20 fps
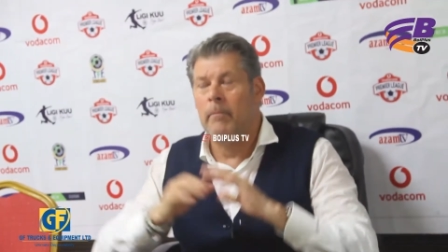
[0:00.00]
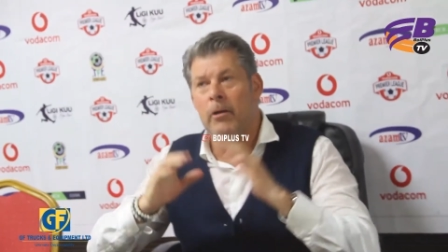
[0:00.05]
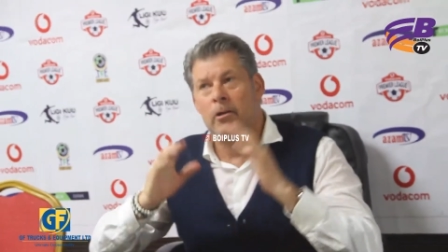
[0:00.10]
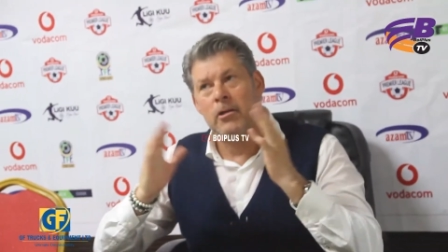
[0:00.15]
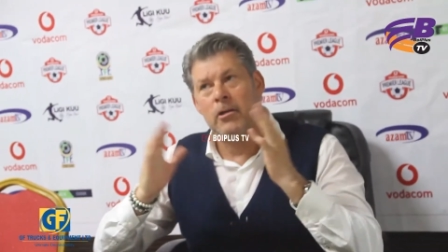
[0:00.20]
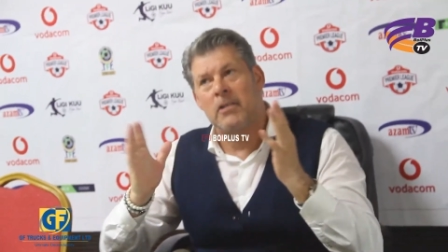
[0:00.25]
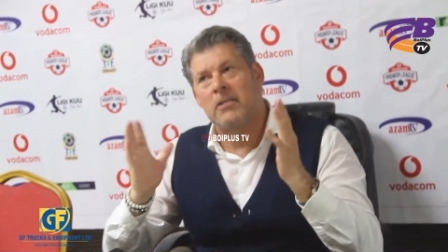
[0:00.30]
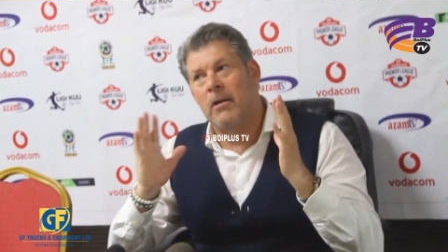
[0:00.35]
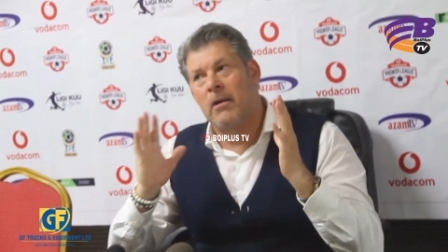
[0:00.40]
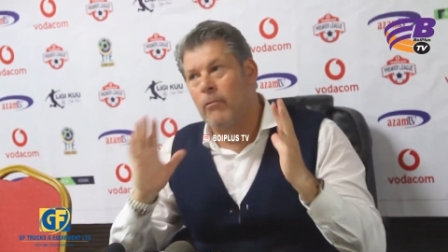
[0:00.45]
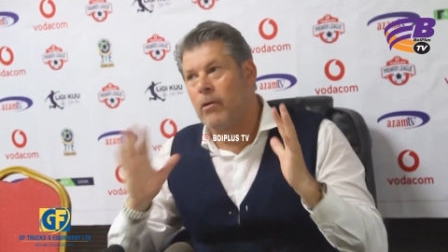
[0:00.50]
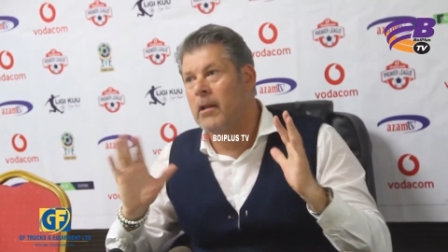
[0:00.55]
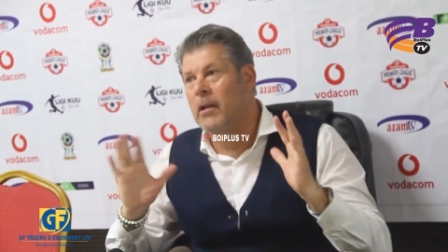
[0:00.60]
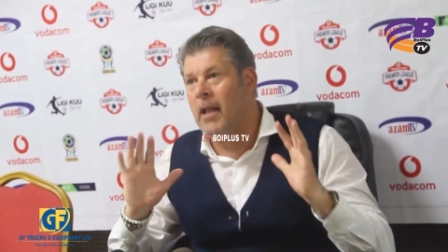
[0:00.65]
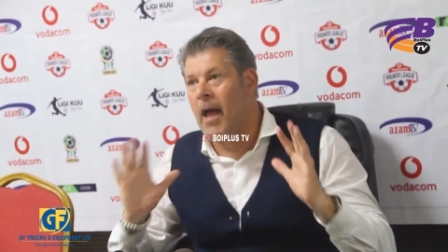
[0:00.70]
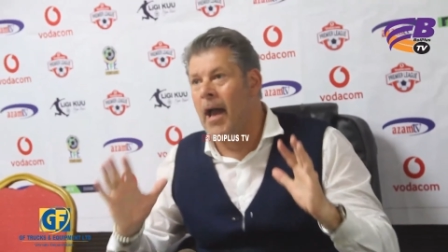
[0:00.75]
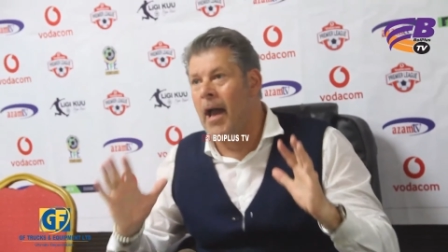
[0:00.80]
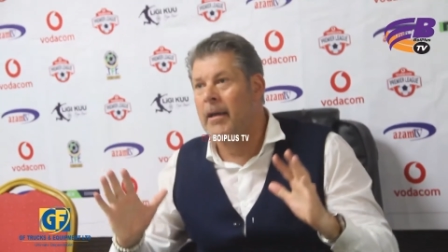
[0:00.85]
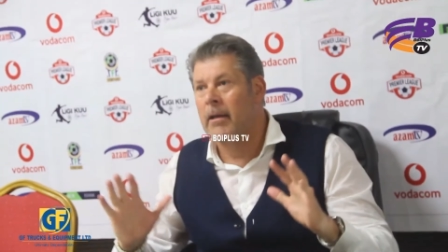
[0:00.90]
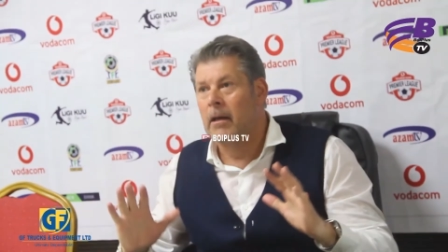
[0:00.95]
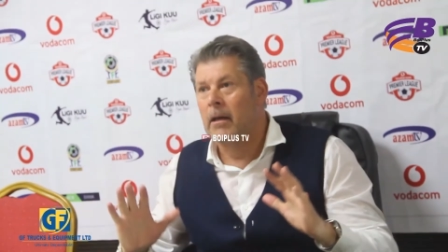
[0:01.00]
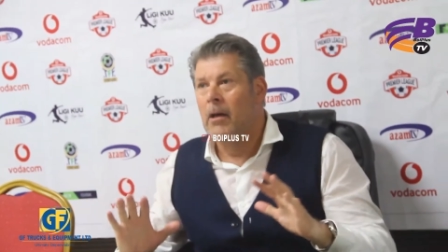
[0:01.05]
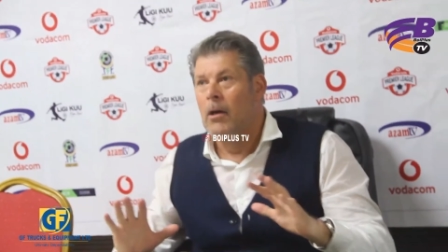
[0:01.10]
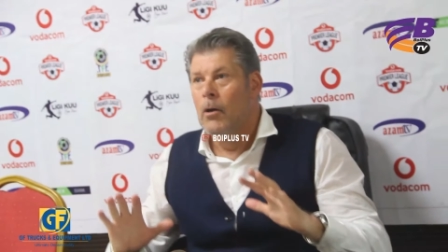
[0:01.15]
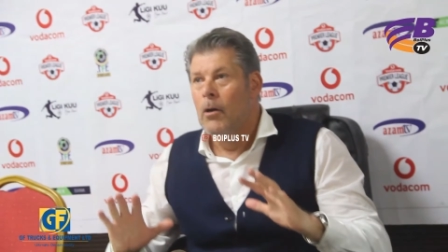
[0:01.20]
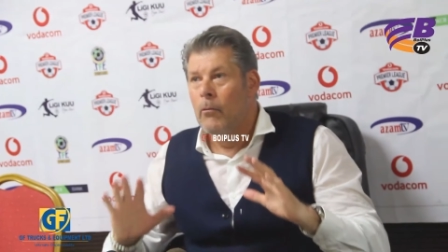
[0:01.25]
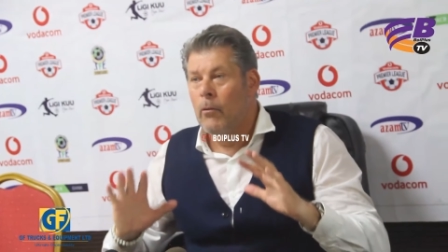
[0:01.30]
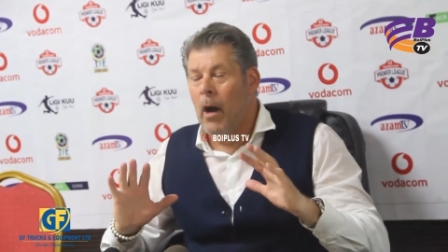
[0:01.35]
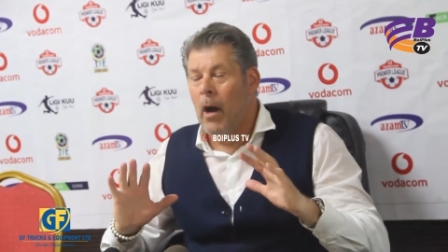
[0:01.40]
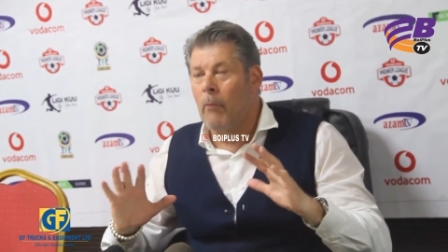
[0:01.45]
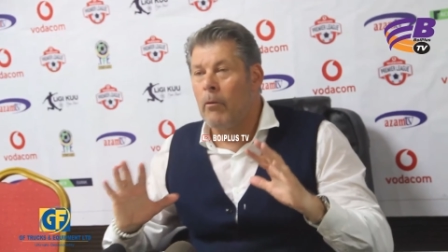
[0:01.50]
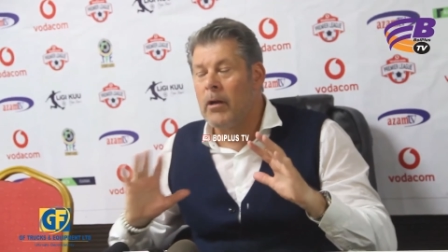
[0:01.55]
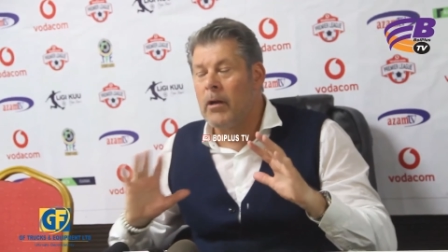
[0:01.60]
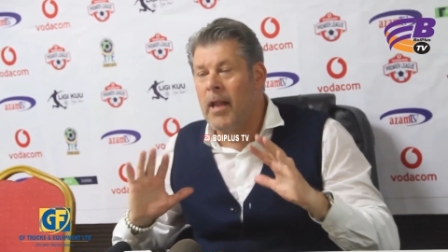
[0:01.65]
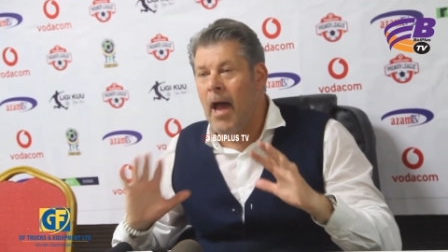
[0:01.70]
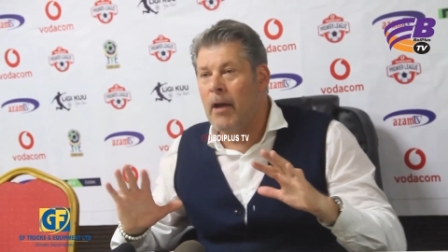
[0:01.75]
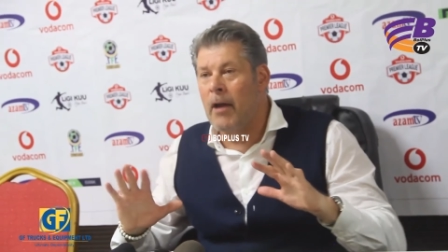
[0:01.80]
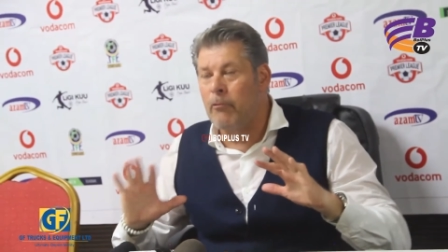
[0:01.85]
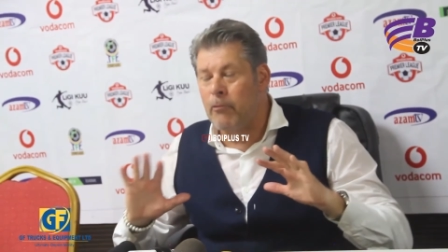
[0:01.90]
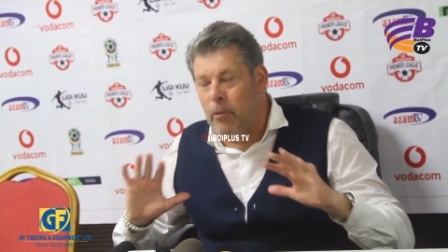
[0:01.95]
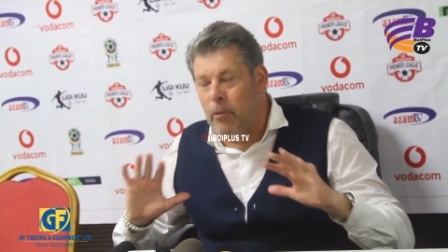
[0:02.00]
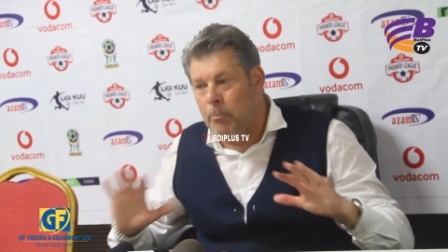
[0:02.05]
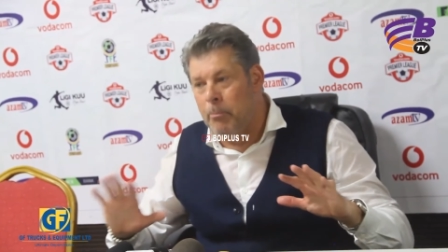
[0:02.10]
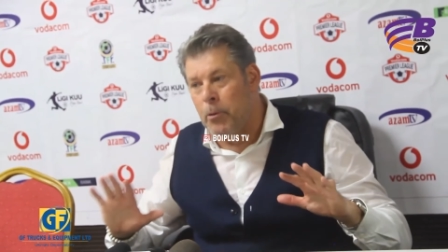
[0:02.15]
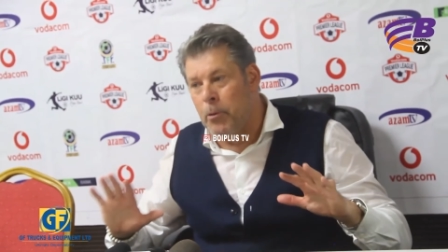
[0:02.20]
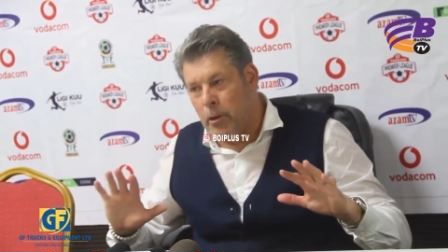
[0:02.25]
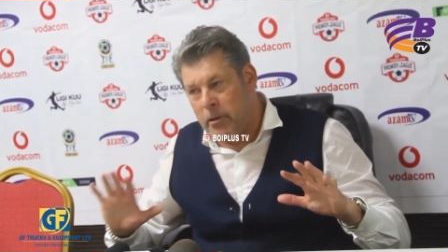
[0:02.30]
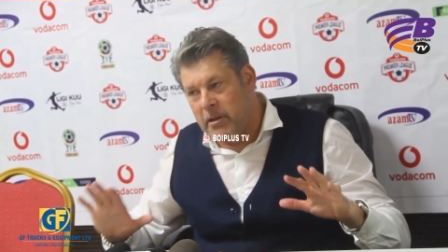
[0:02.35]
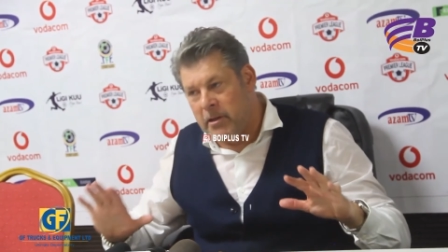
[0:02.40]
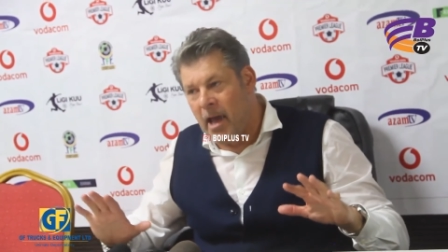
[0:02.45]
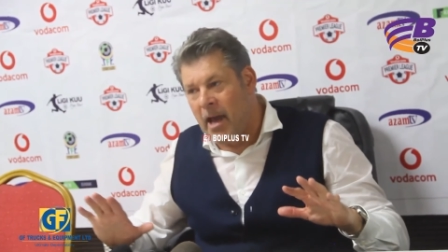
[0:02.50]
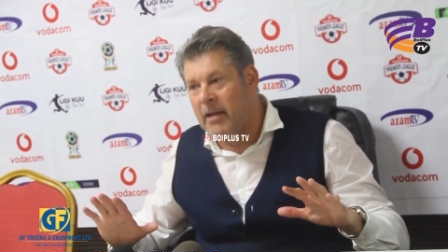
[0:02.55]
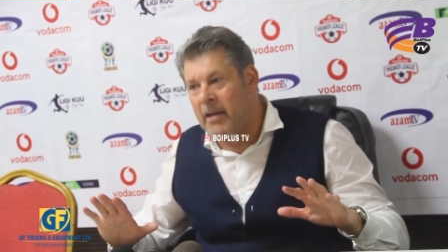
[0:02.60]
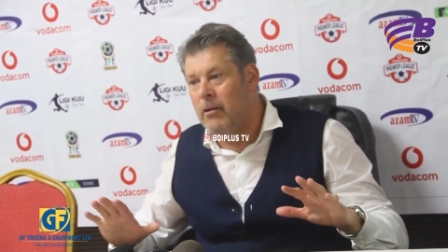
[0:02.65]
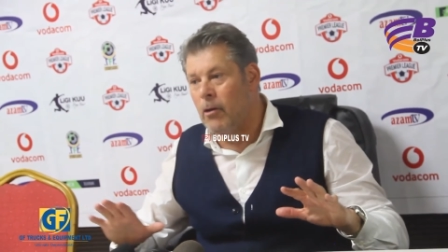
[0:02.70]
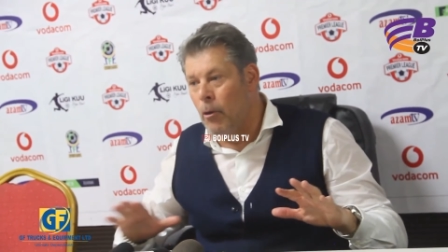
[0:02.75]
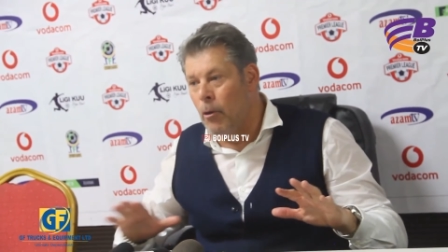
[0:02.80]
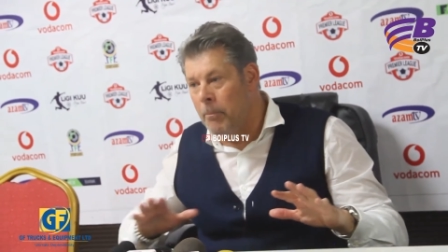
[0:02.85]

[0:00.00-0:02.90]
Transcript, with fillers: But just I would like, I would like you protect a